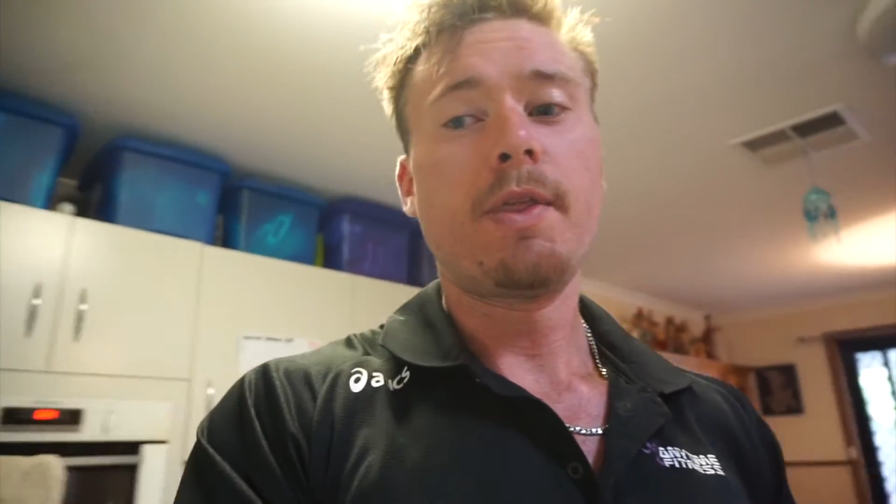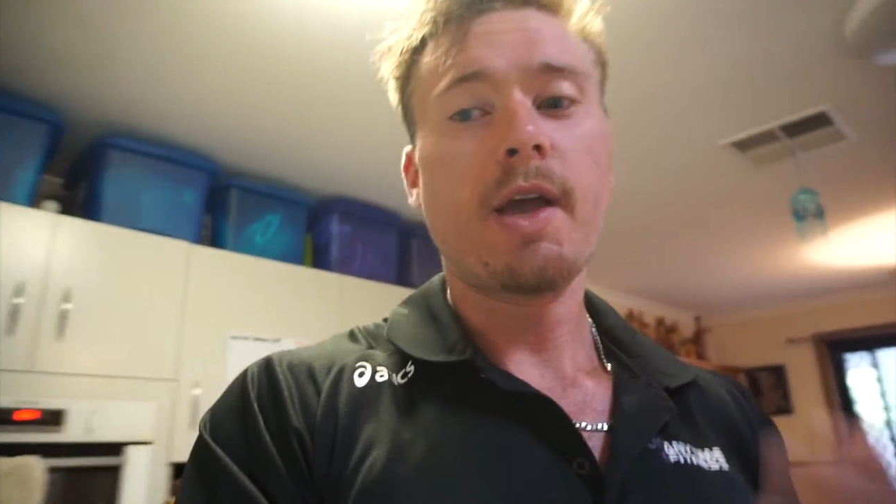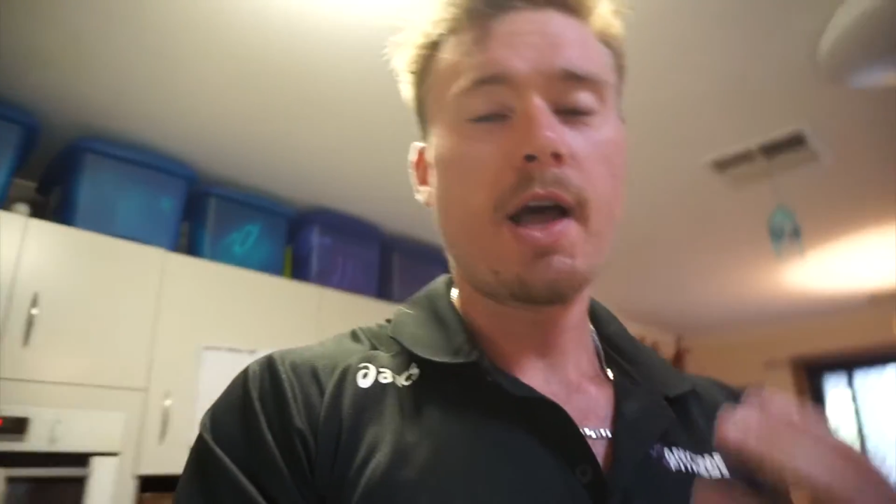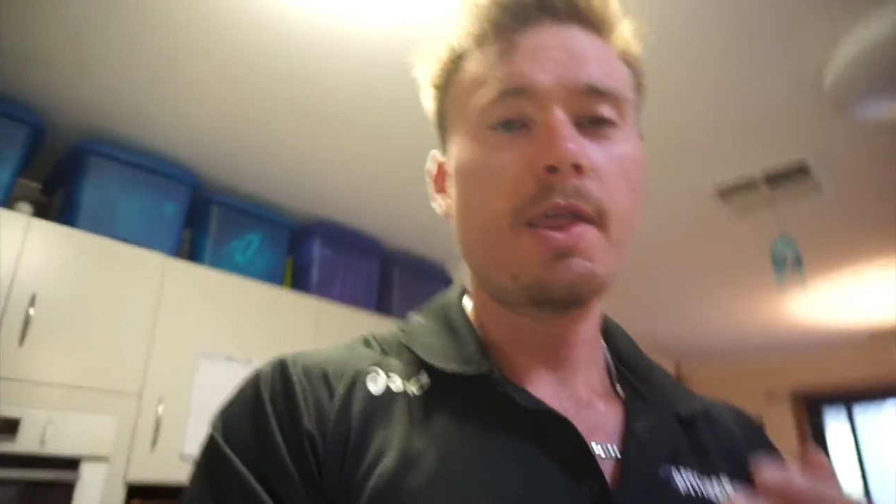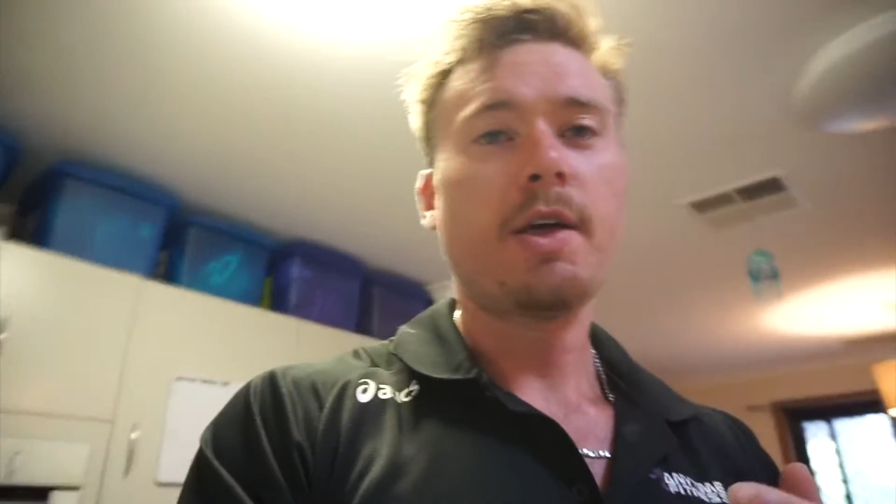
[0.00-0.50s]

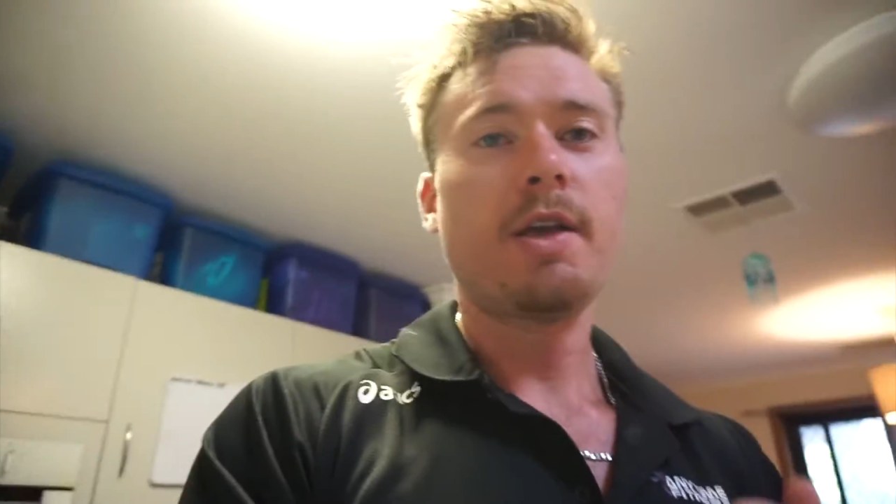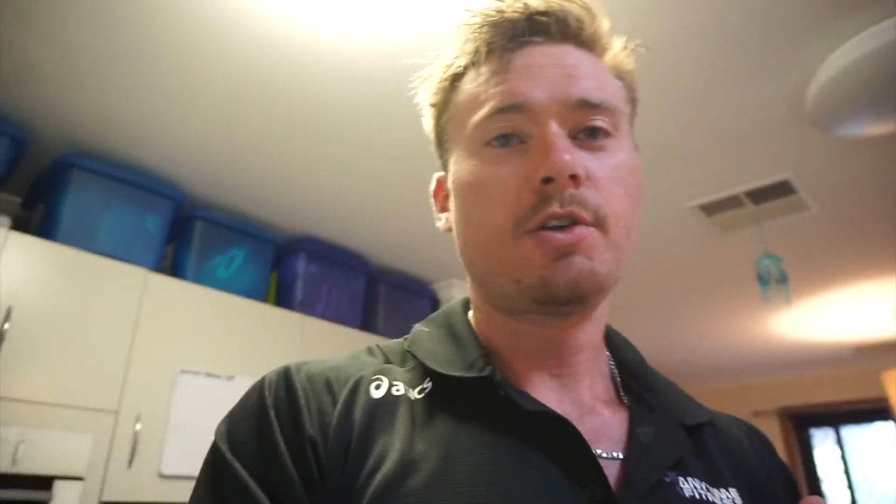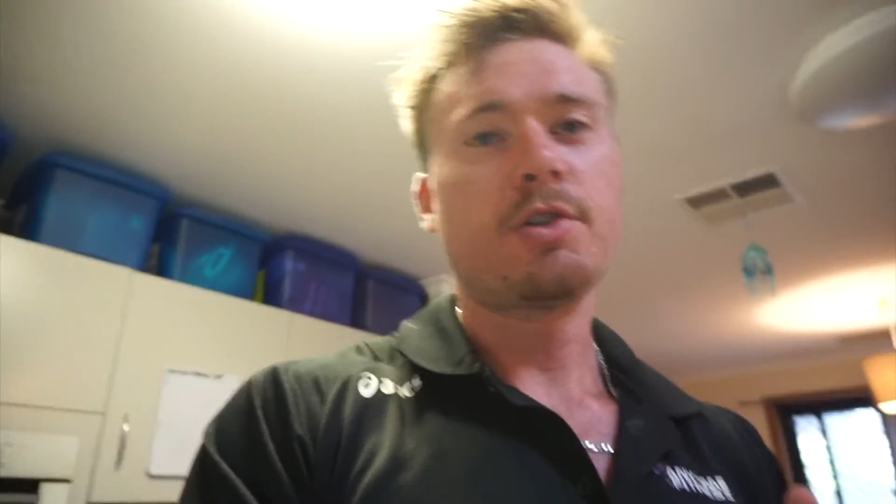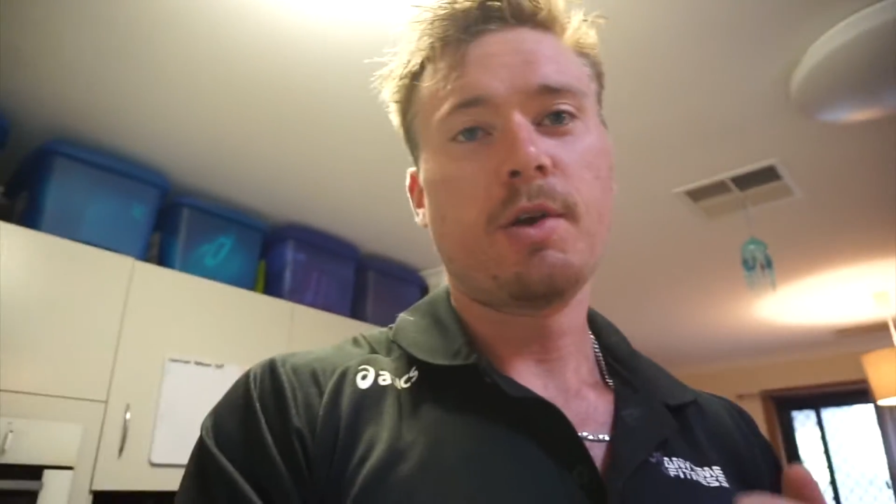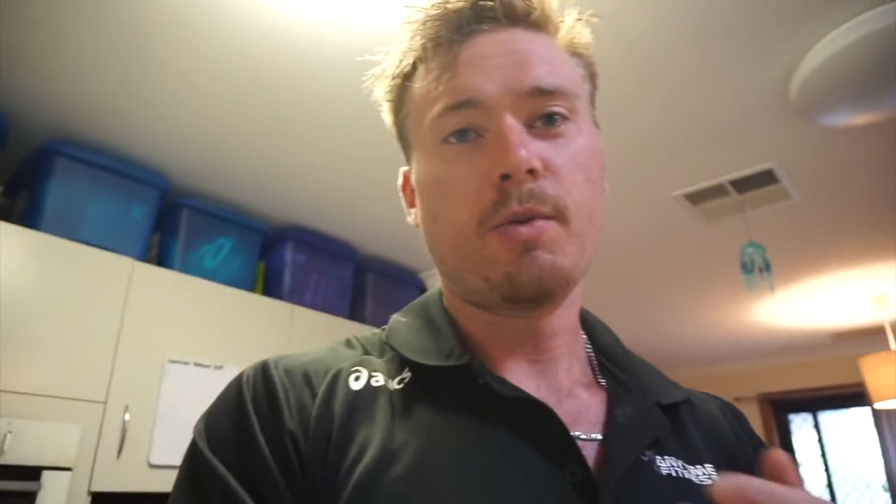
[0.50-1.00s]
The other
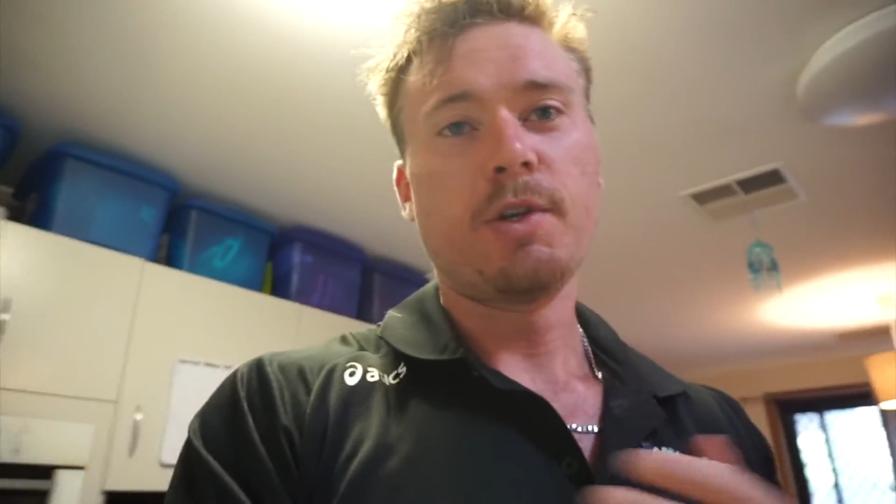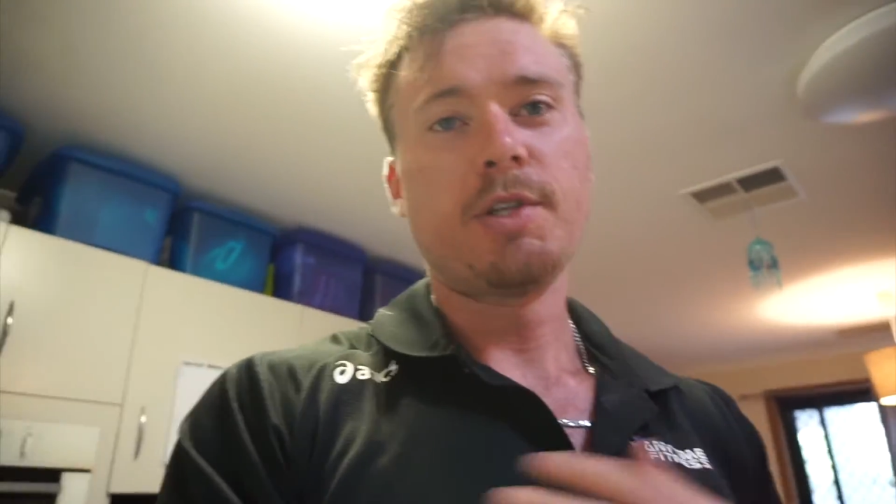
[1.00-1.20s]
interesting one you